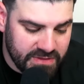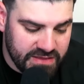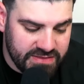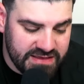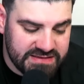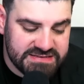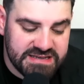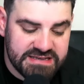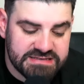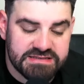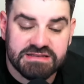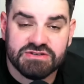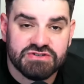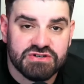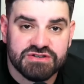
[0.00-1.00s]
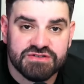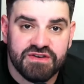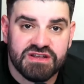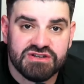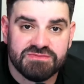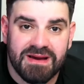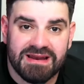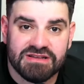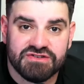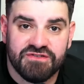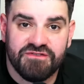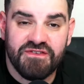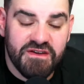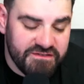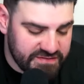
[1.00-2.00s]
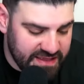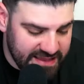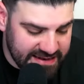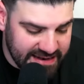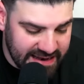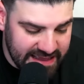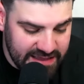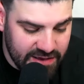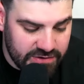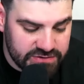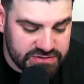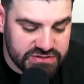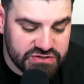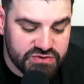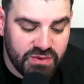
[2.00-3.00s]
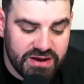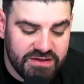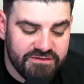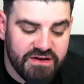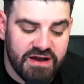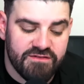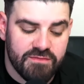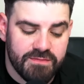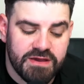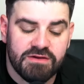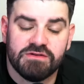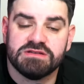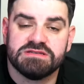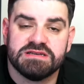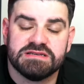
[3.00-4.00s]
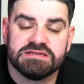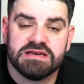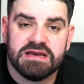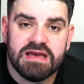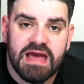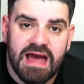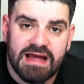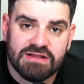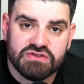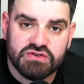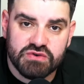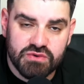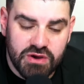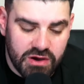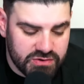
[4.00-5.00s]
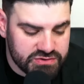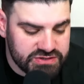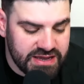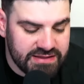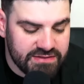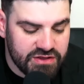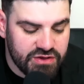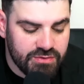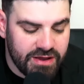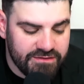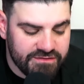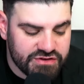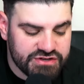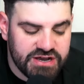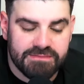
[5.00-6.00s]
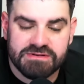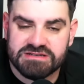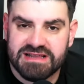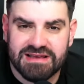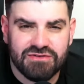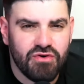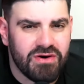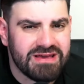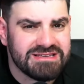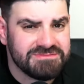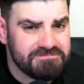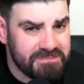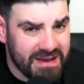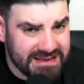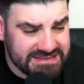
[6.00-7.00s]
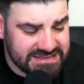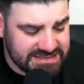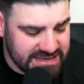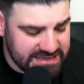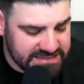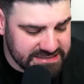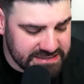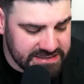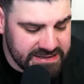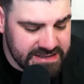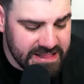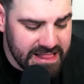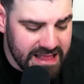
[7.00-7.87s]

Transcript: the season that's just finished managed 15 league goals in 25 appearances and 2 goals in the UEFA Champions League. Not his best season.